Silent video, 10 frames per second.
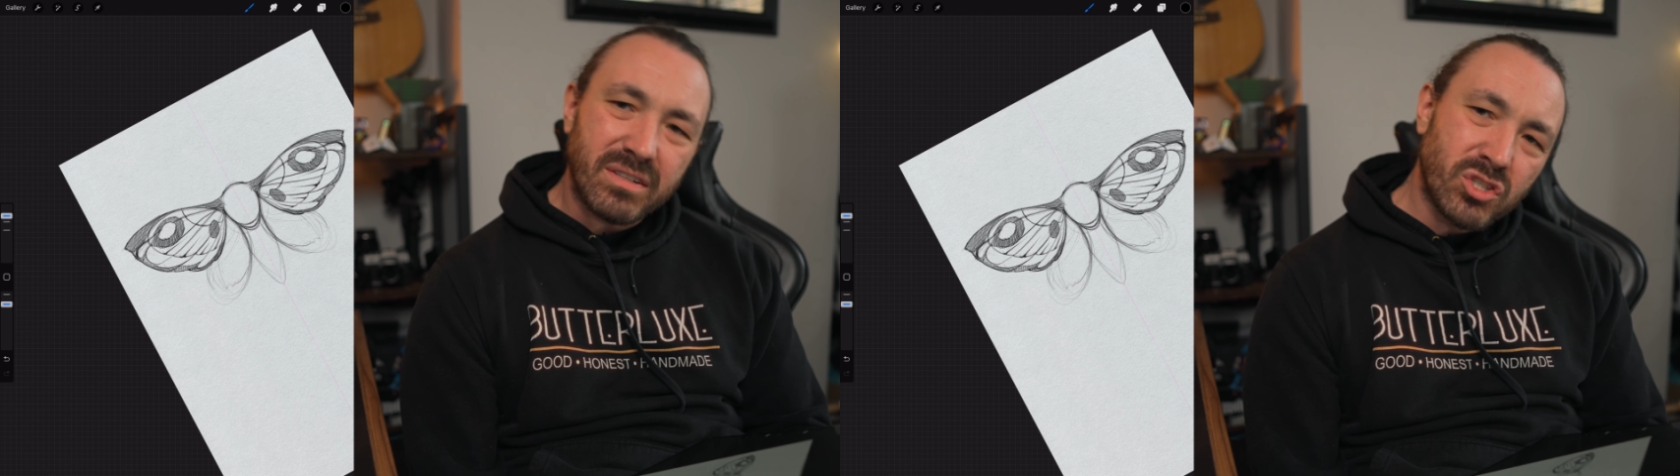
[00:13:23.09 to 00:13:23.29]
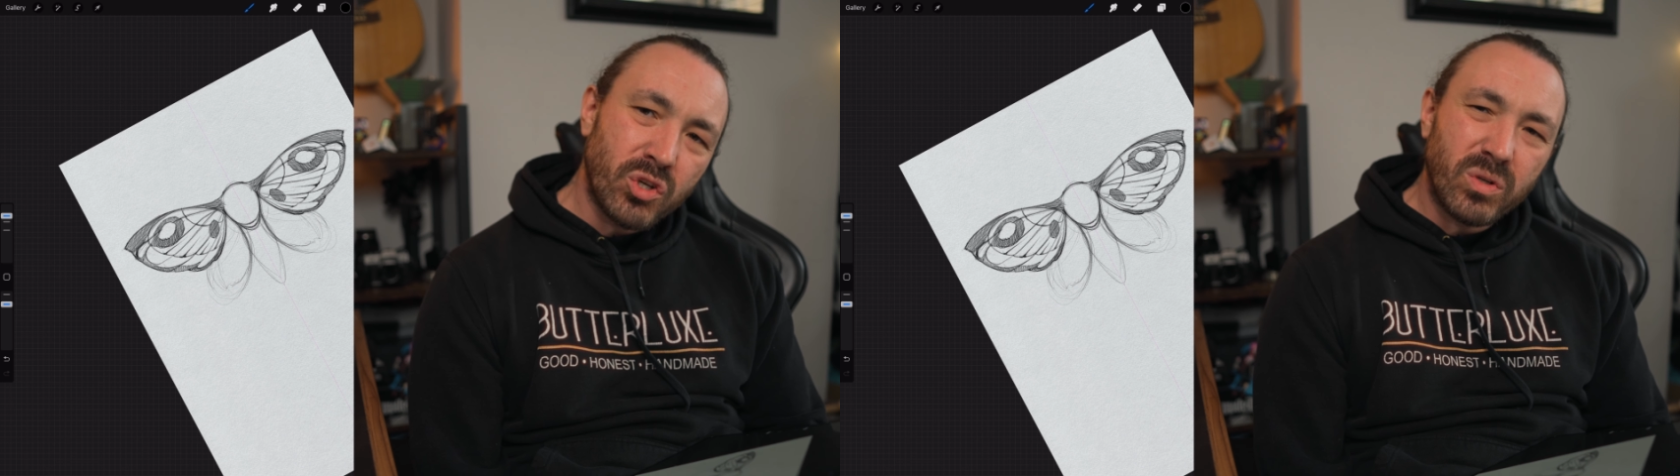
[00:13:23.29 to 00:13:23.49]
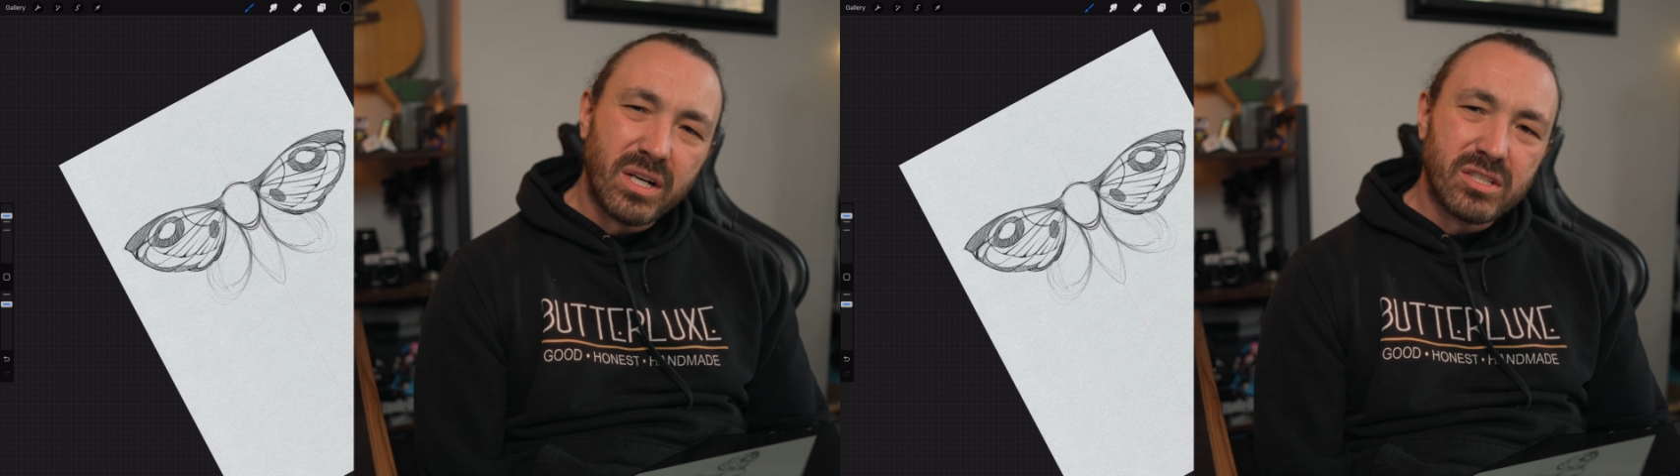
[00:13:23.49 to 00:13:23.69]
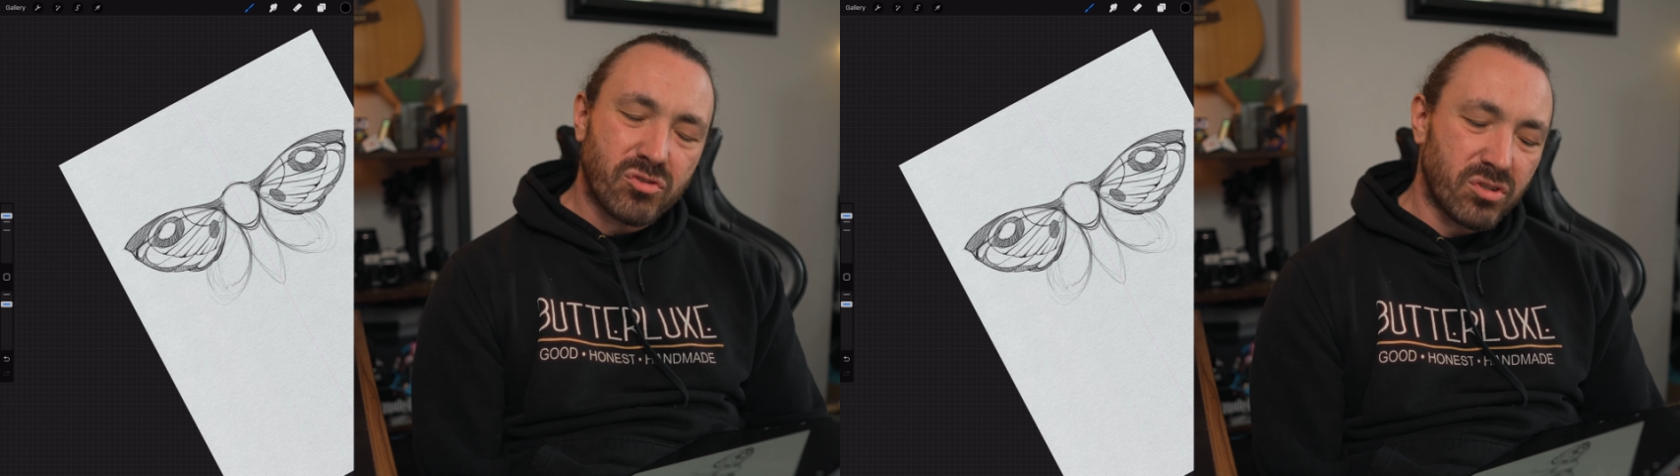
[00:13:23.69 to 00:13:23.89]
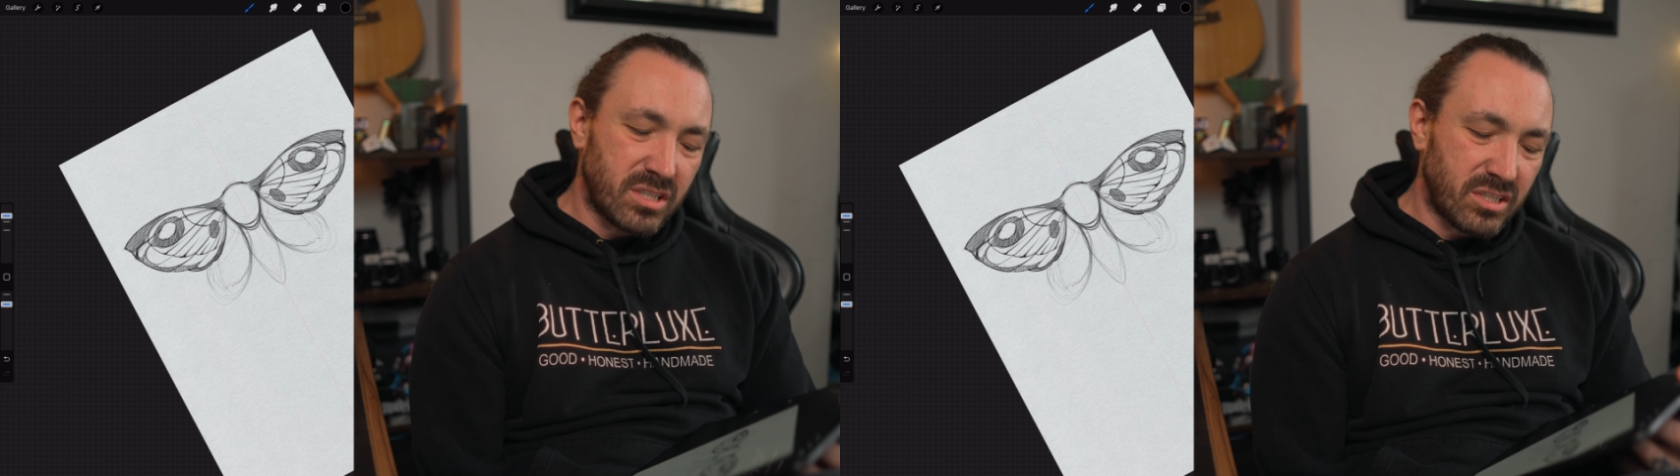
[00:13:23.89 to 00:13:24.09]
if two lines
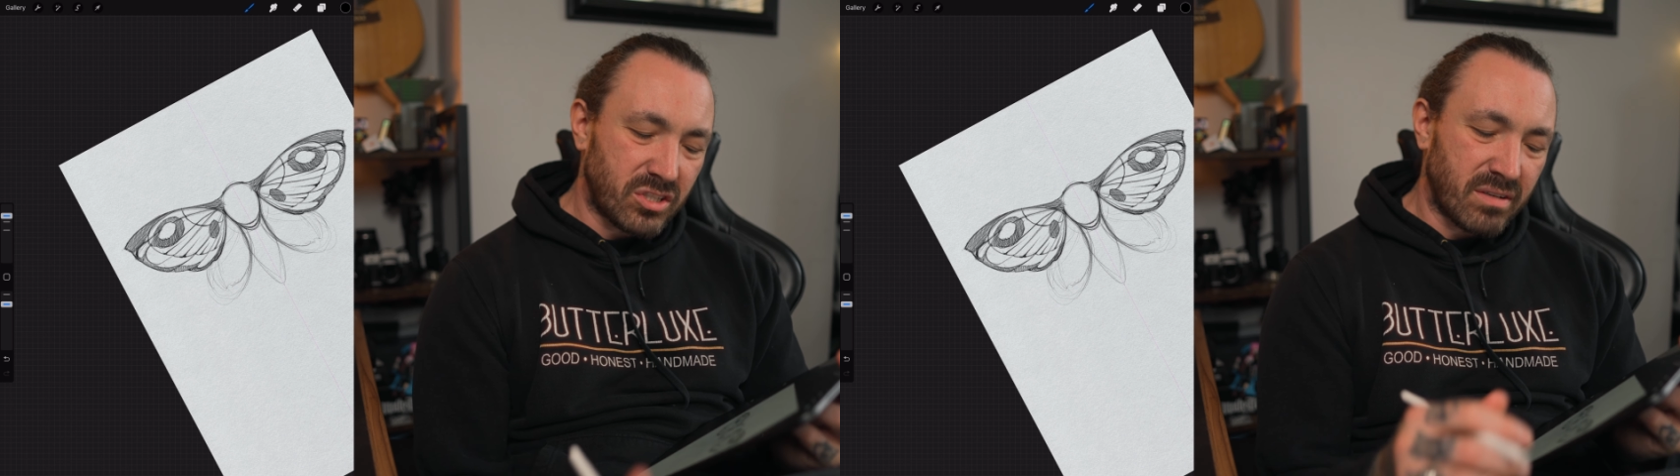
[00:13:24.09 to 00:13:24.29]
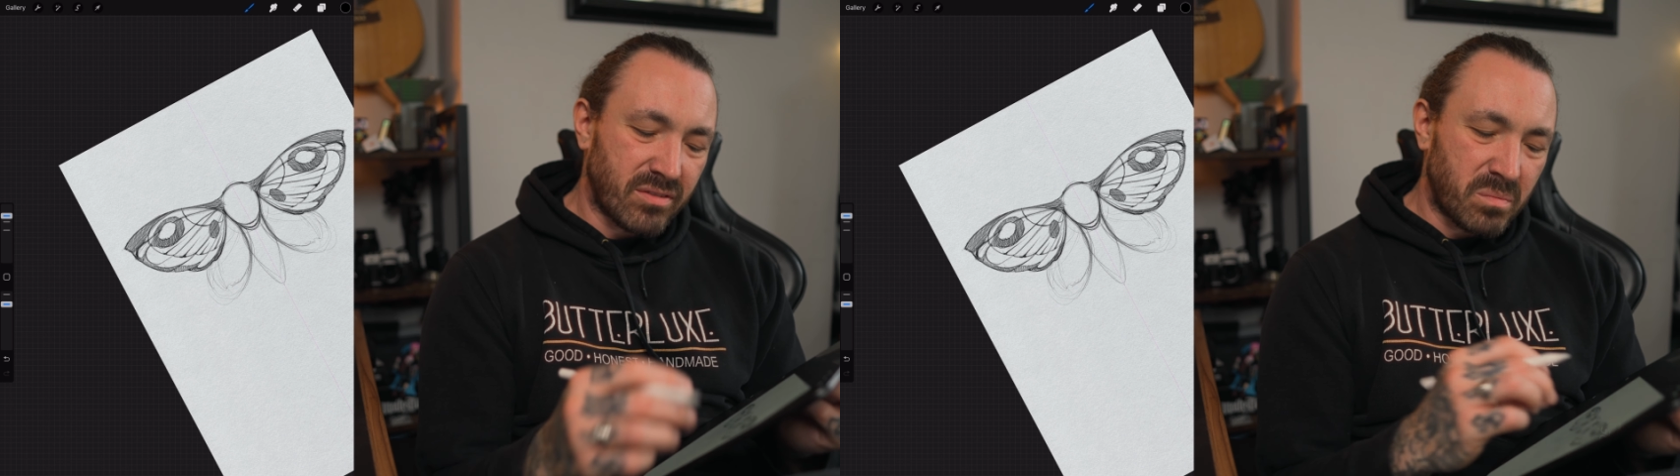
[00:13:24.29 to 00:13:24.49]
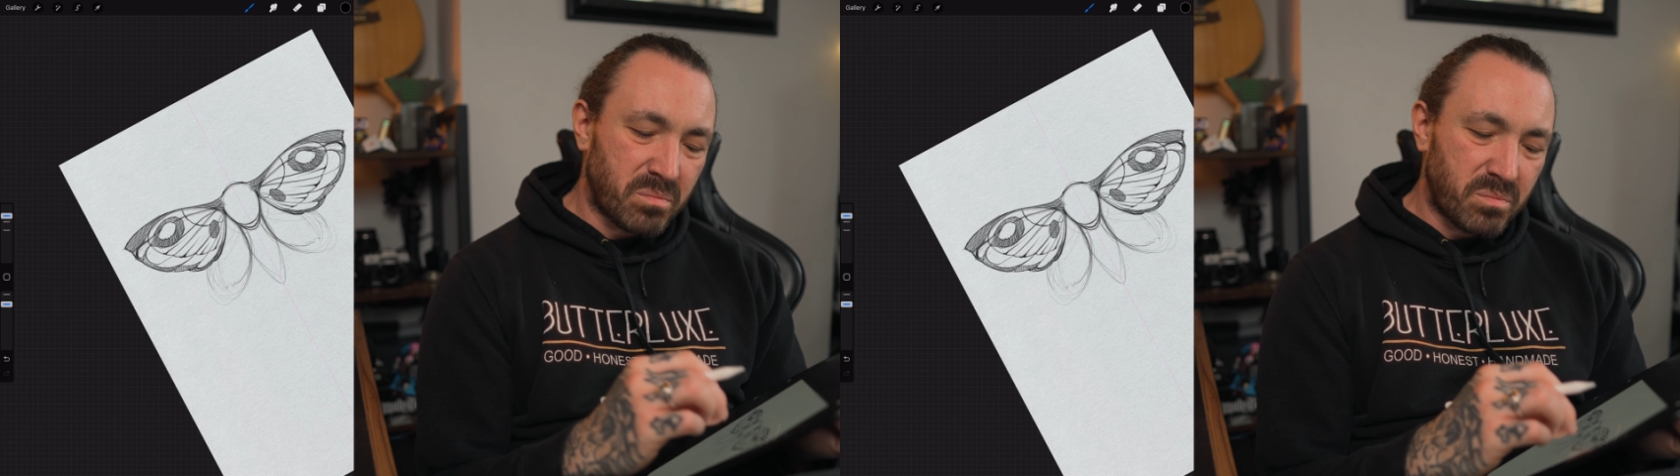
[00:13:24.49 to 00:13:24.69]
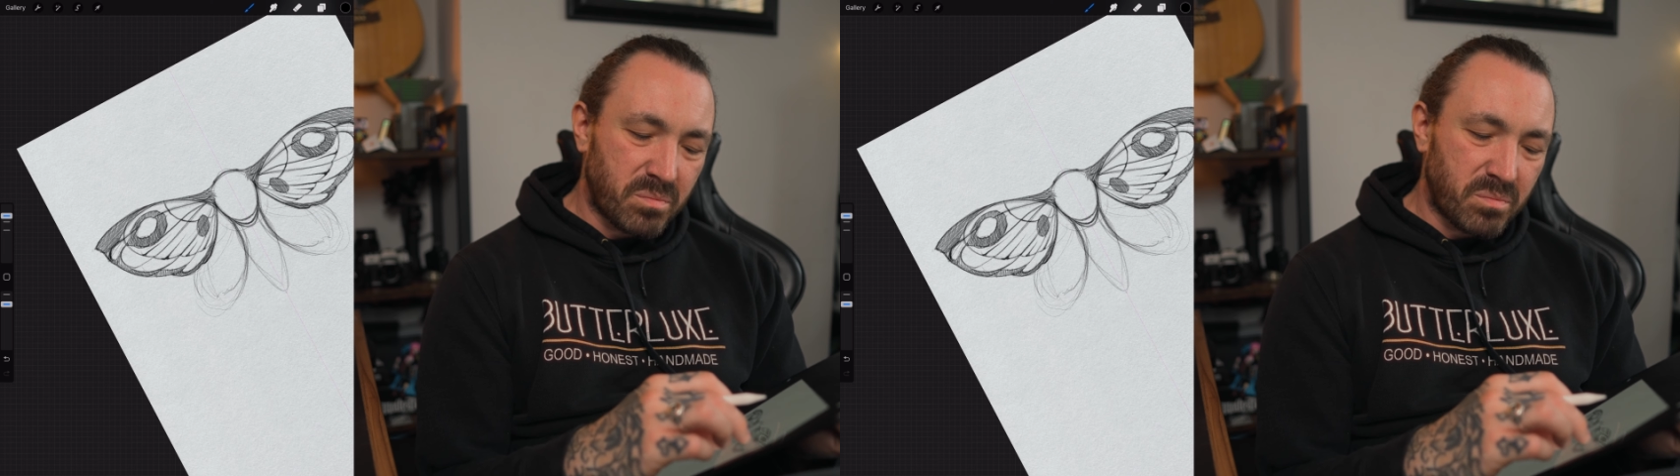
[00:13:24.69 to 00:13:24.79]
cross each other,